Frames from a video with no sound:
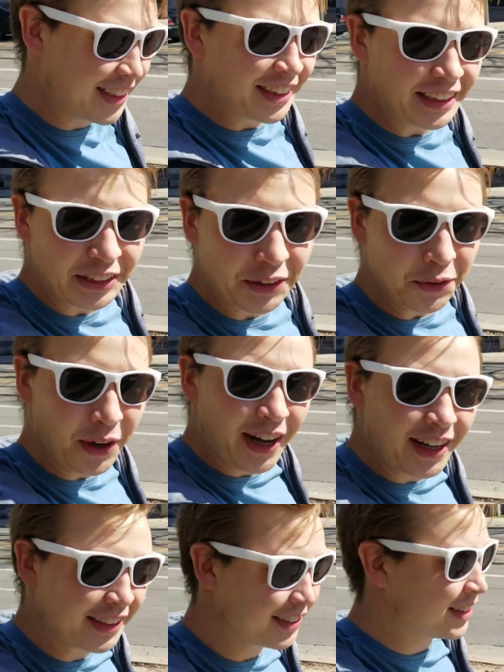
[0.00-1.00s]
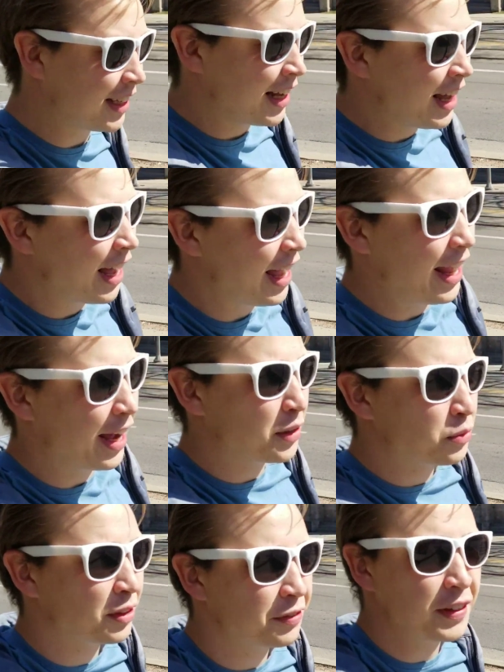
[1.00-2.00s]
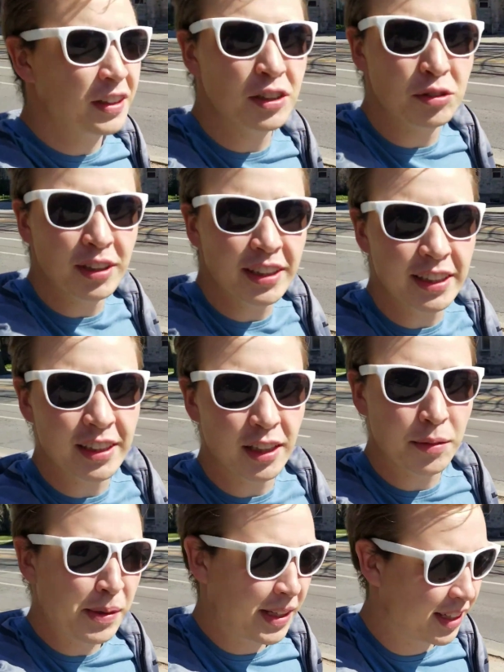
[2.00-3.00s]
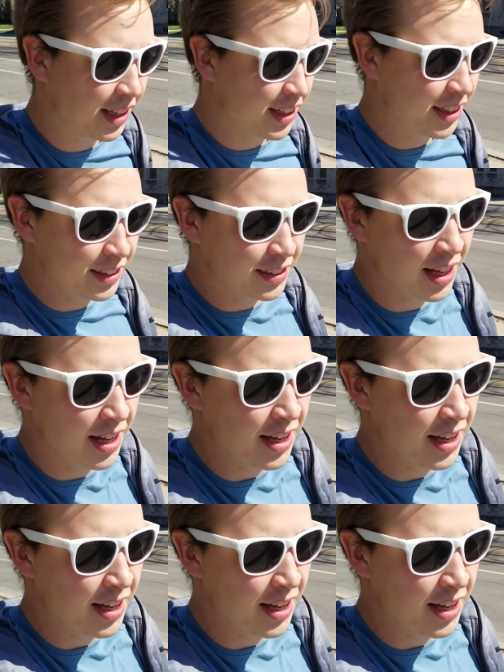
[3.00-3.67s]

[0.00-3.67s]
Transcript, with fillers: in the US. And we're feeling really good because